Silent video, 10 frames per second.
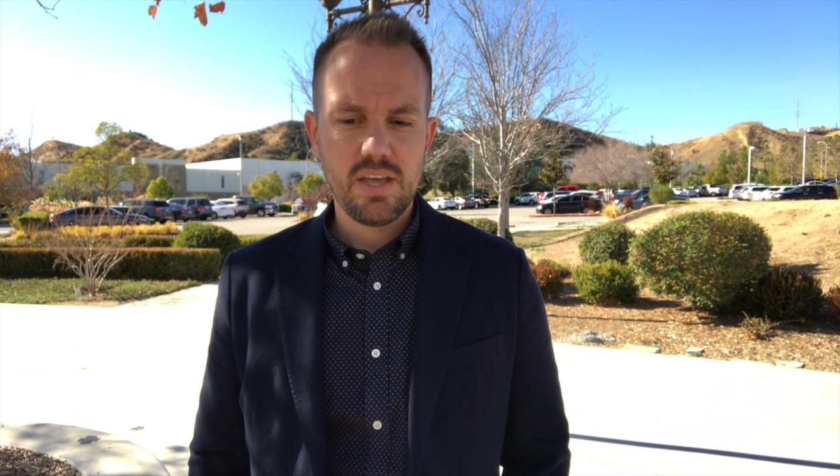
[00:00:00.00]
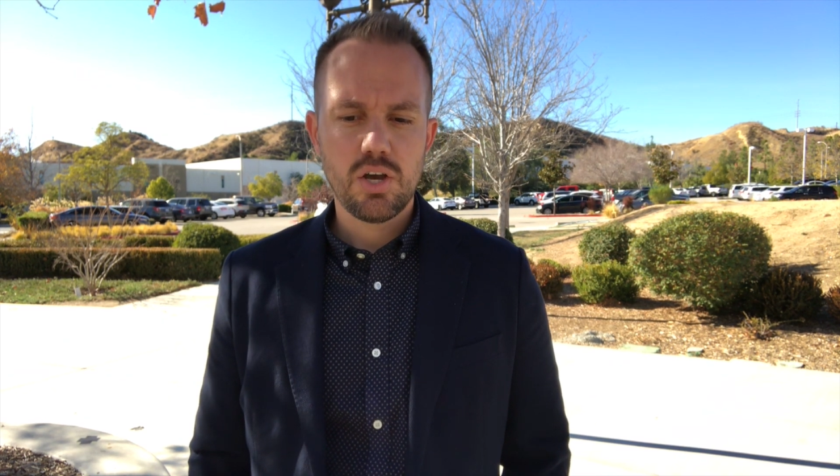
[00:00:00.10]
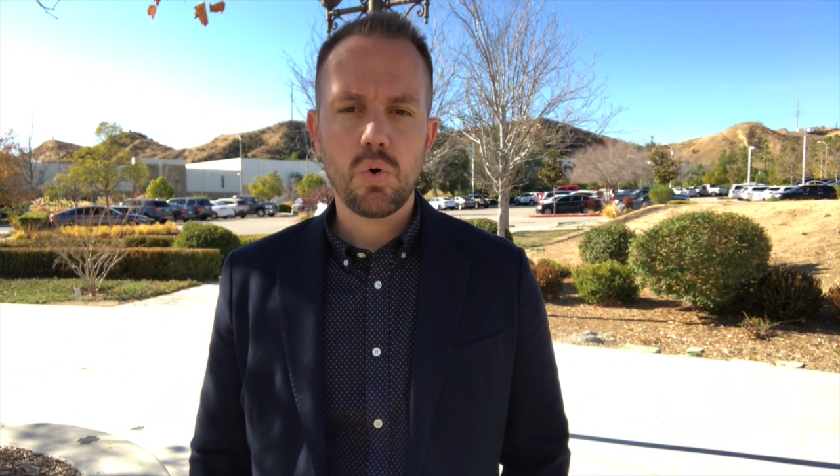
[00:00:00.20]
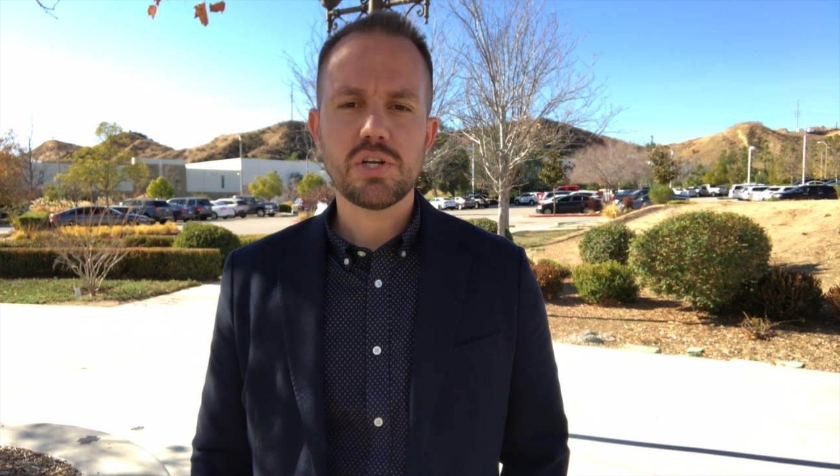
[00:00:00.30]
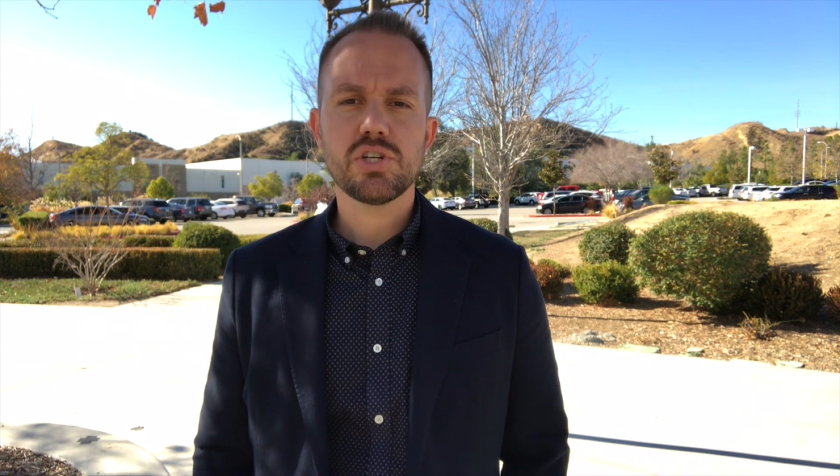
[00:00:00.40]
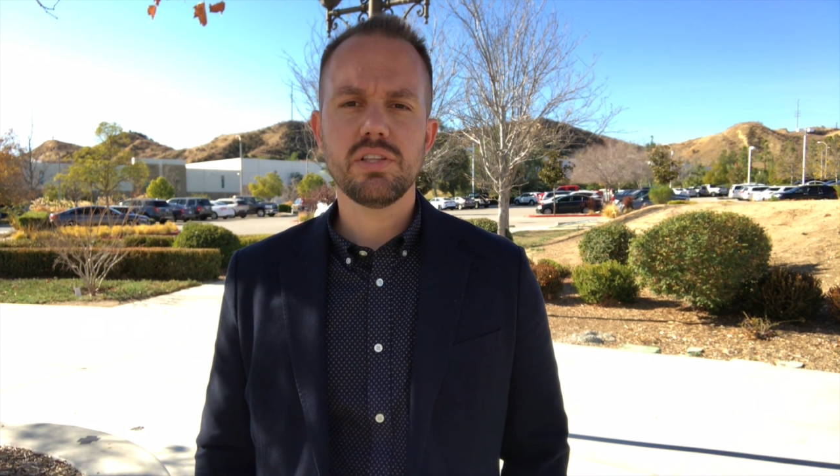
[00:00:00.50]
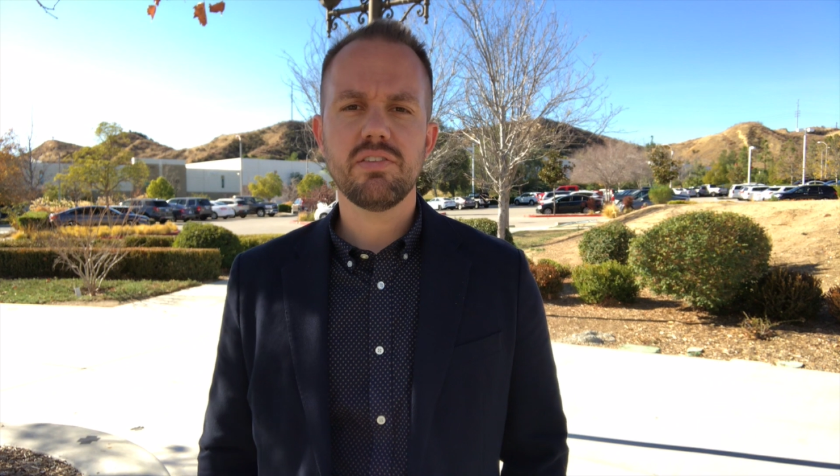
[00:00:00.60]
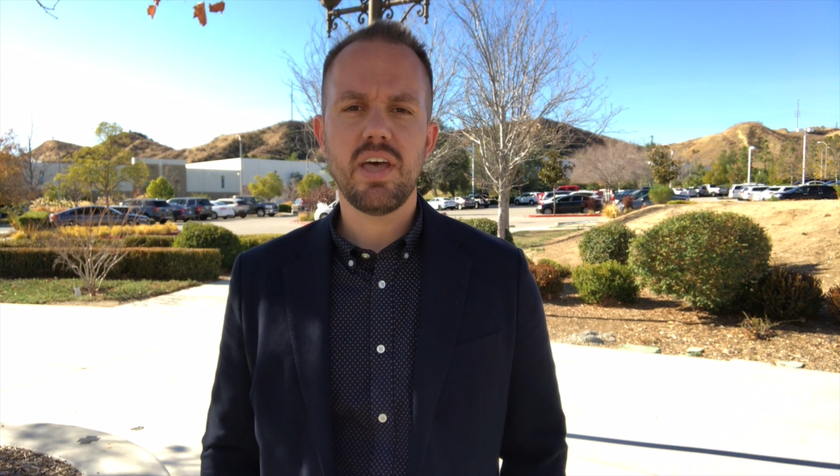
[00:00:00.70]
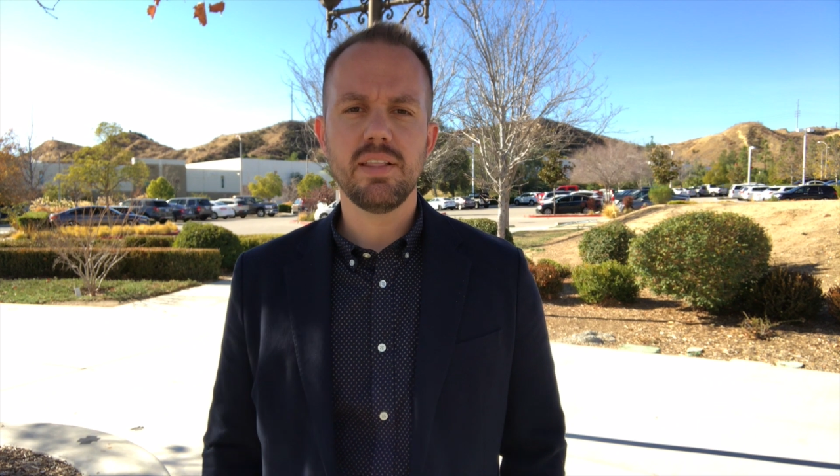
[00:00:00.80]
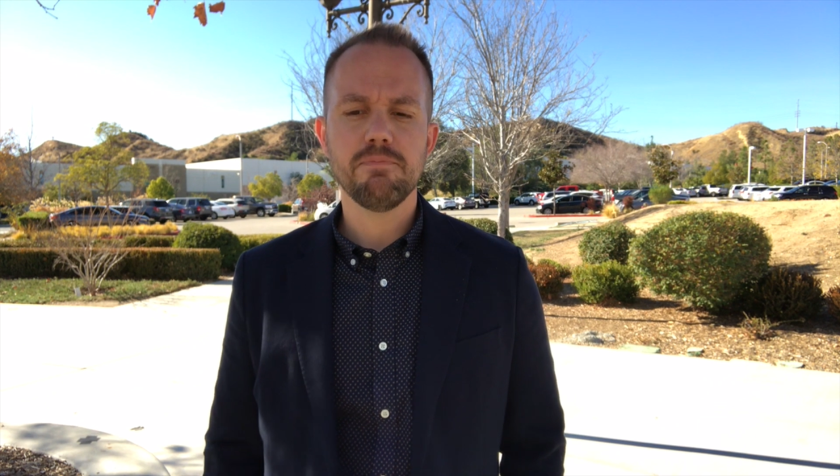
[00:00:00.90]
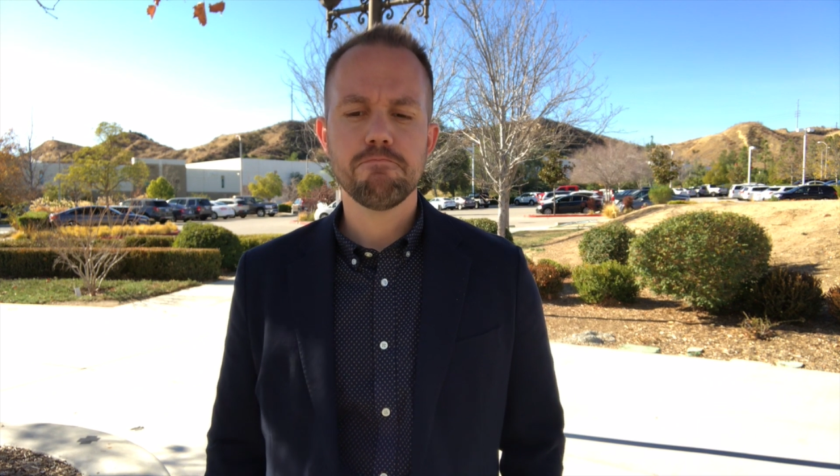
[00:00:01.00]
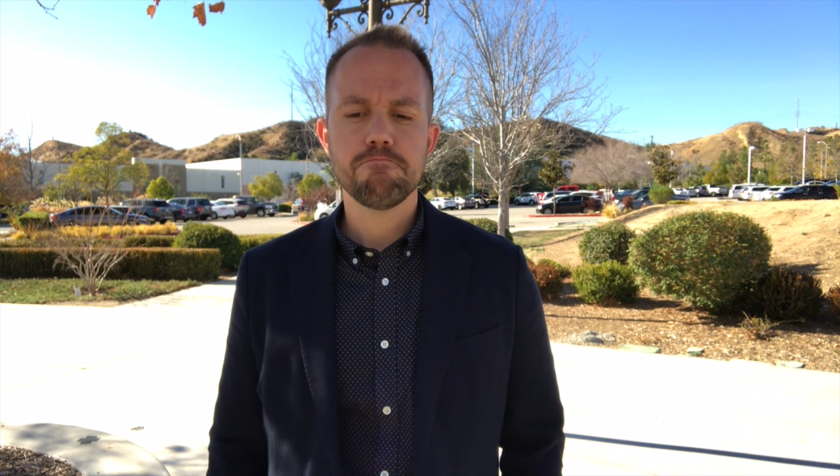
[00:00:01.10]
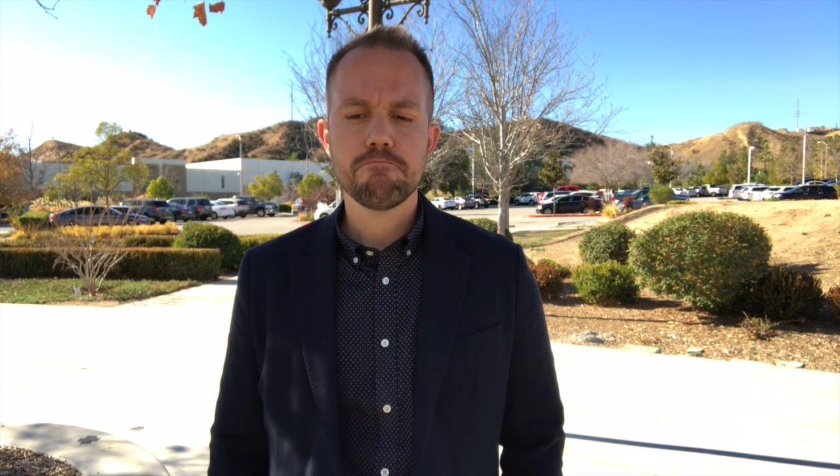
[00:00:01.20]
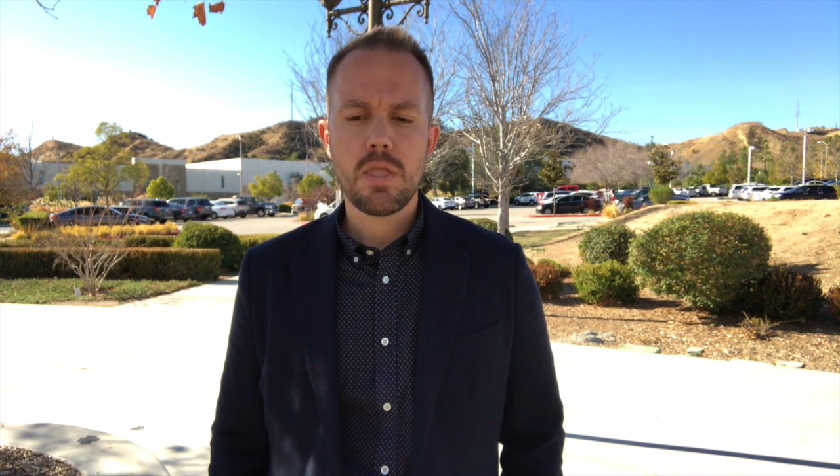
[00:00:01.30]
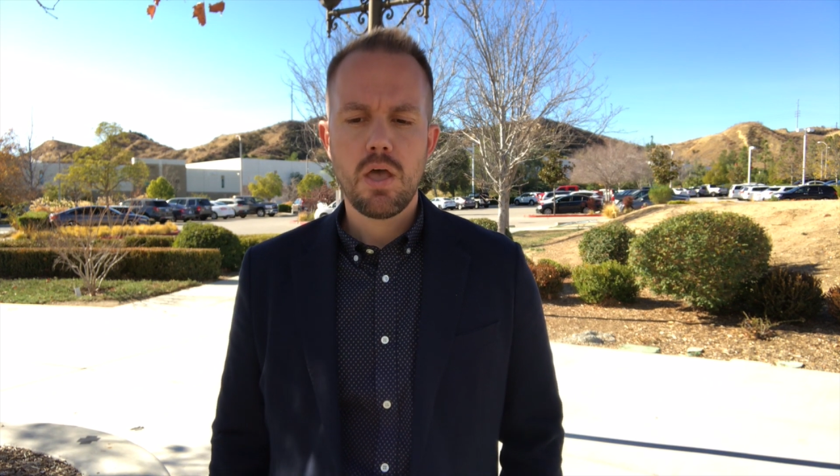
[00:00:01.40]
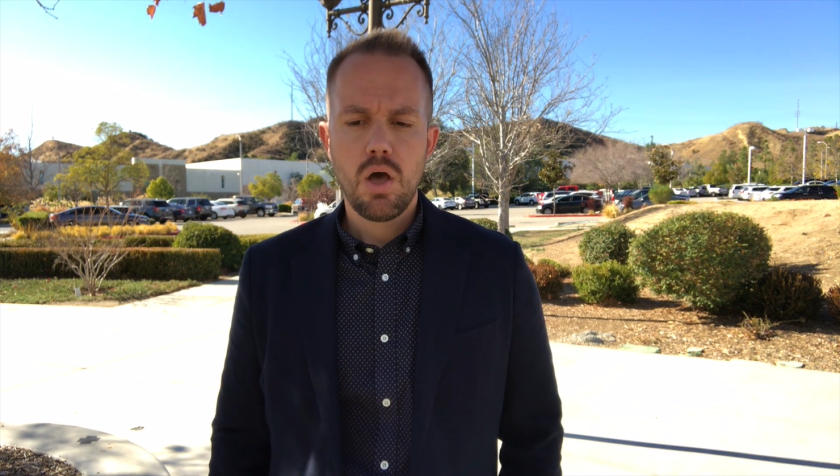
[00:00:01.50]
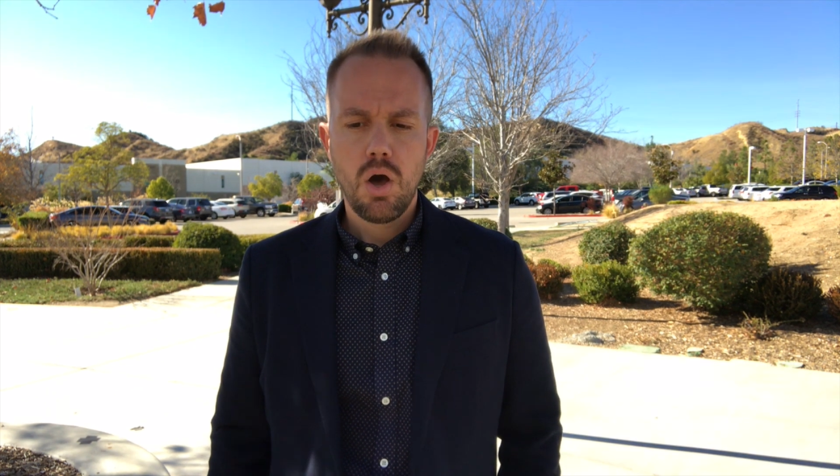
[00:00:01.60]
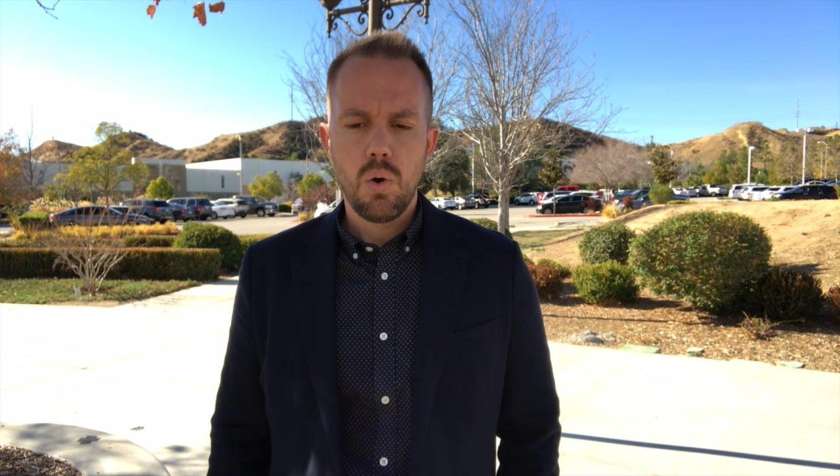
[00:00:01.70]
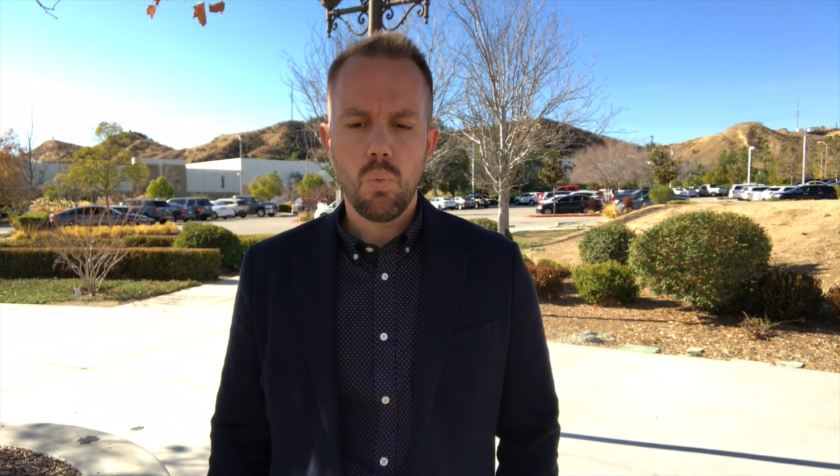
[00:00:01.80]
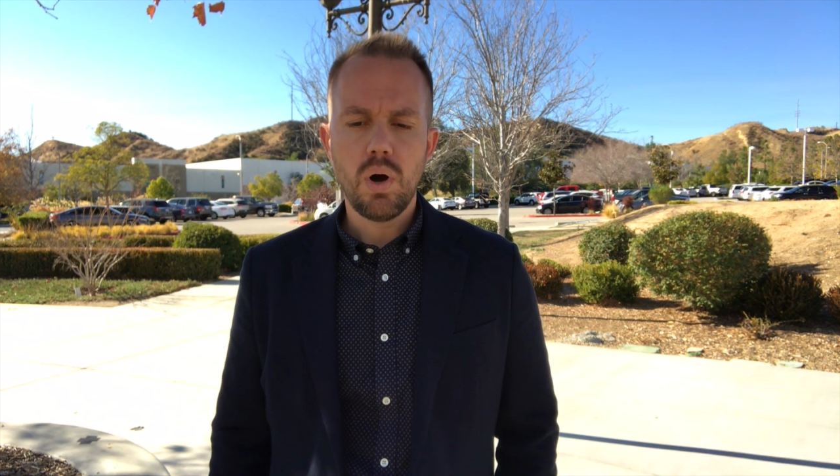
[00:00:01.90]
Question 10.
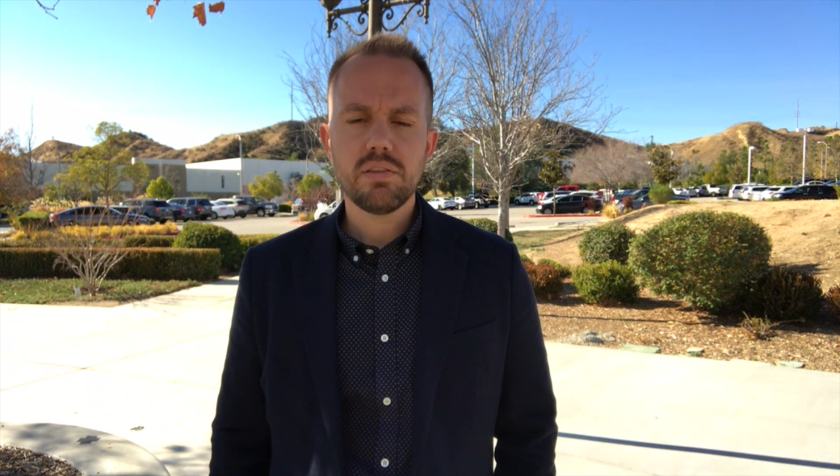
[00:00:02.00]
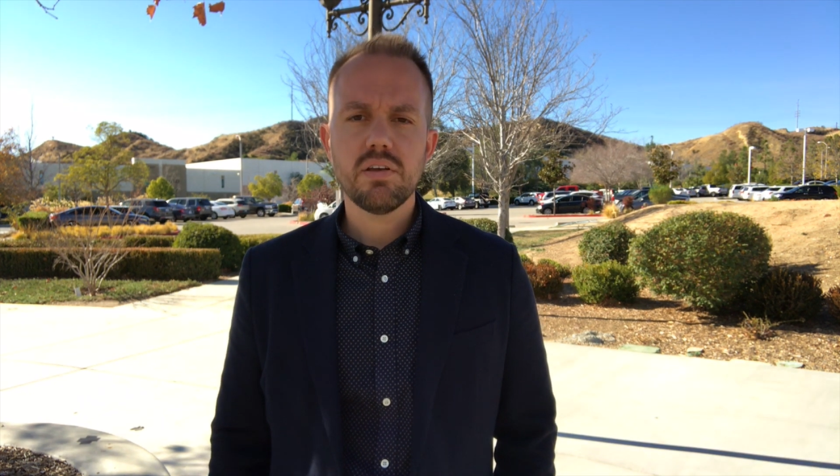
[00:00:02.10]
What